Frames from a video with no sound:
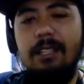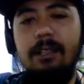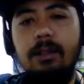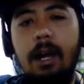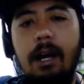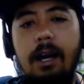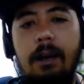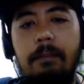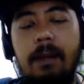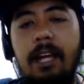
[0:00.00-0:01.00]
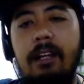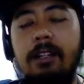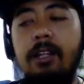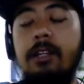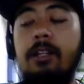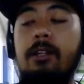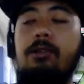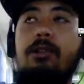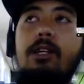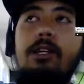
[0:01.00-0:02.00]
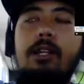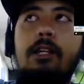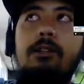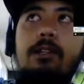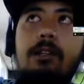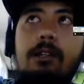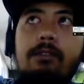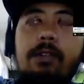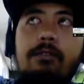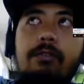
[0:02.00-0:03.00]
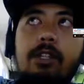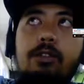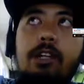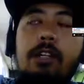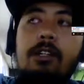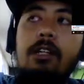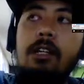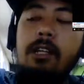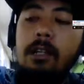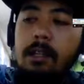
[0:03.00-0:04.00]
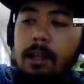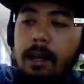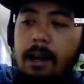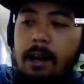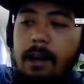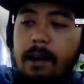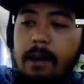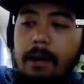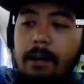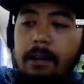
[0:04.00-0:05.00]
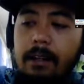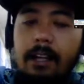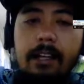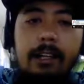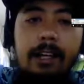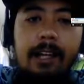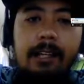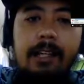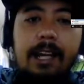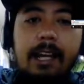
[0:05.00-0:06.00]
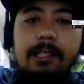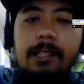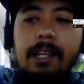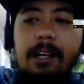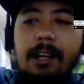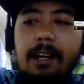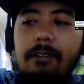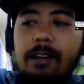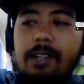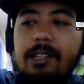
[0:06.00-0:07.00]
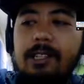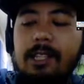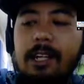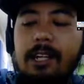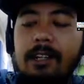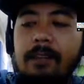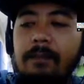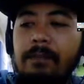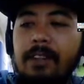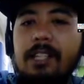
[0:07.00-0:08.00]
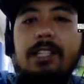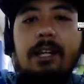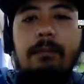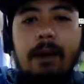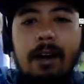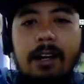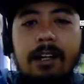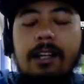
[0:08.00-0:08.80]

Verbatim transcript: uh, play on in, into the into the with the, the trailer. Uh, I like I like the casting. Carl Weathers is there. He's in a bar.